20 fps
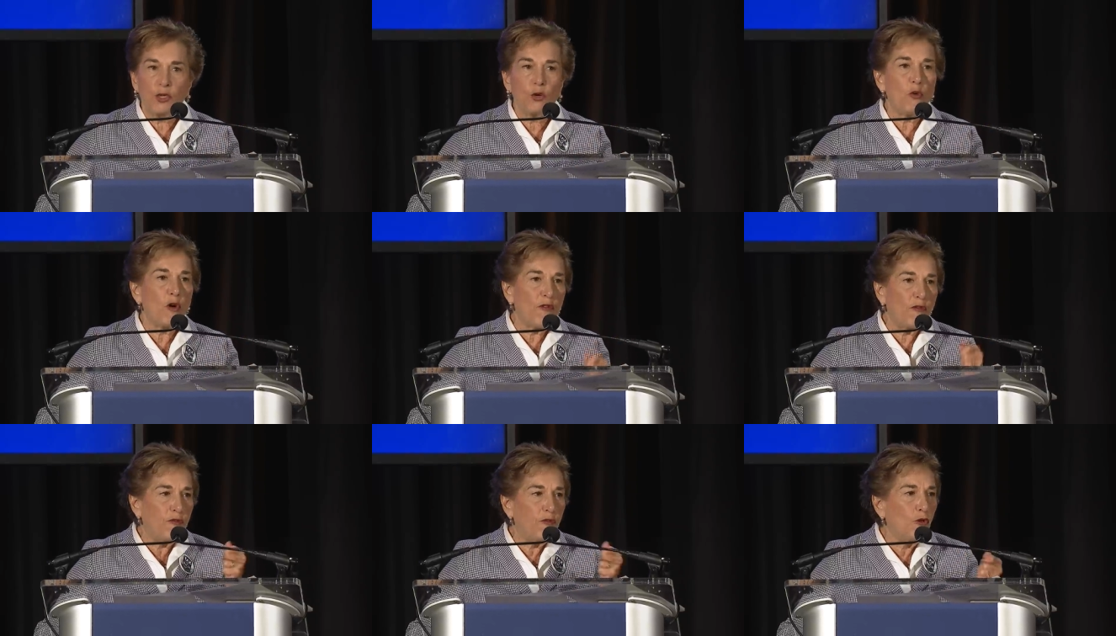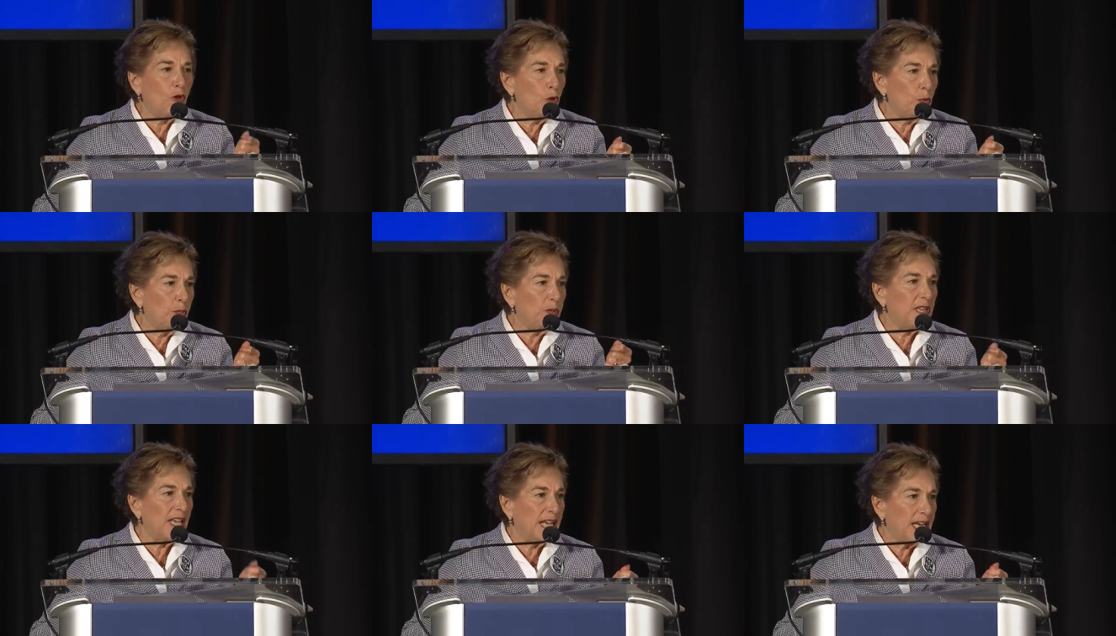to a full
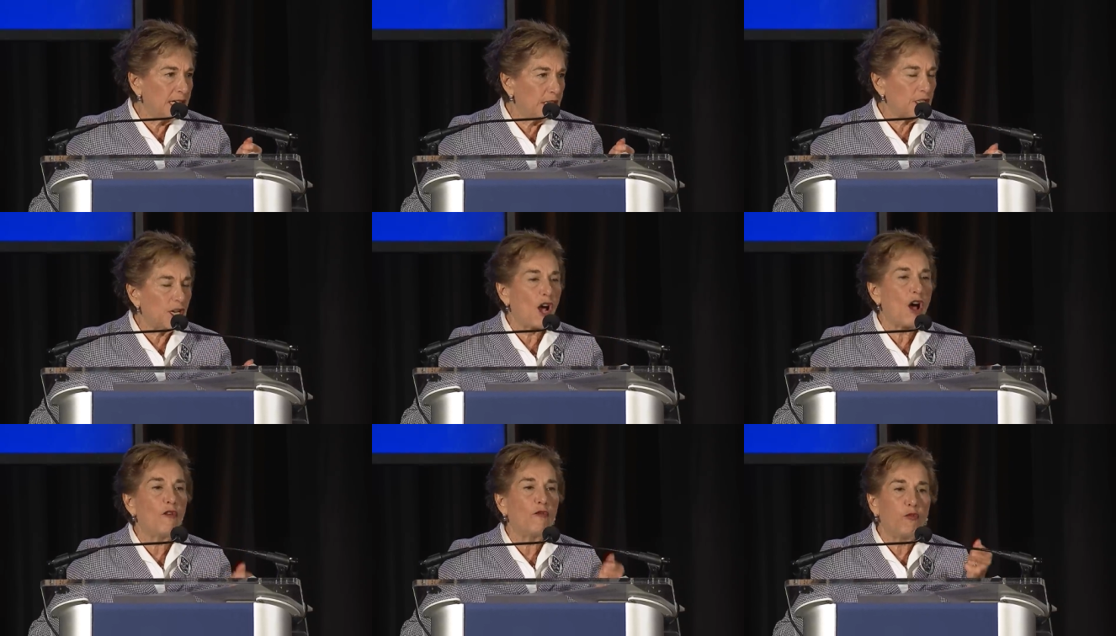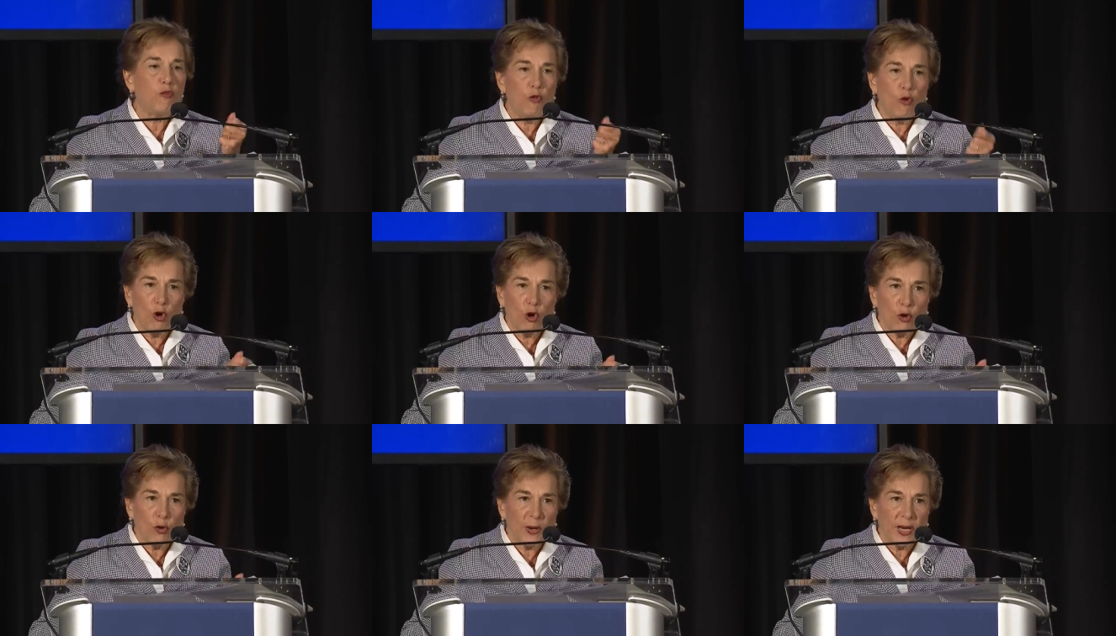plate of
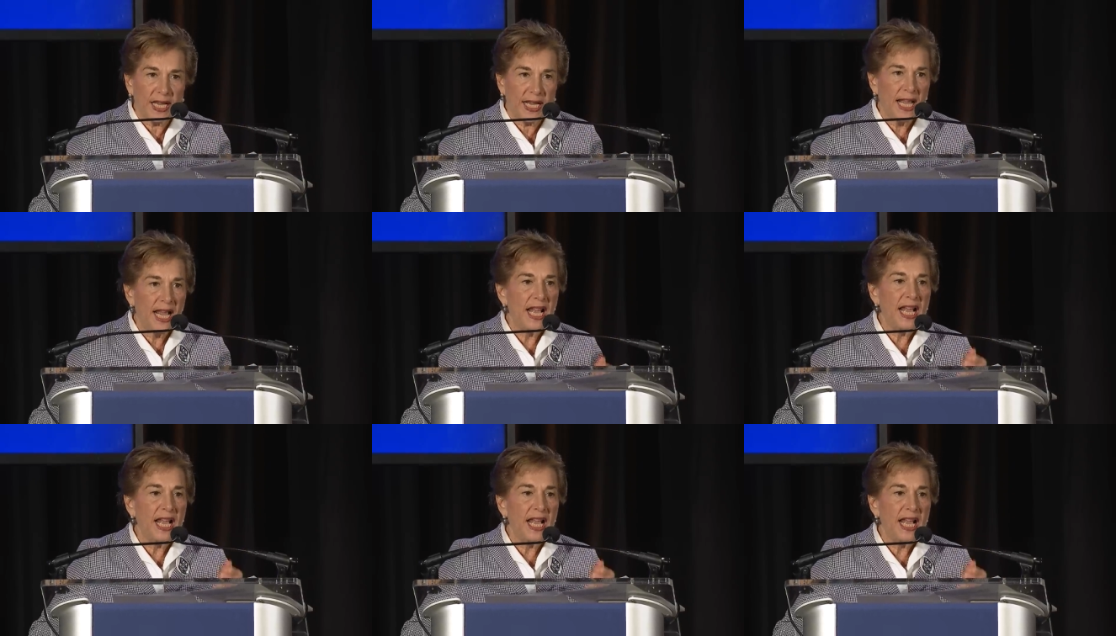worry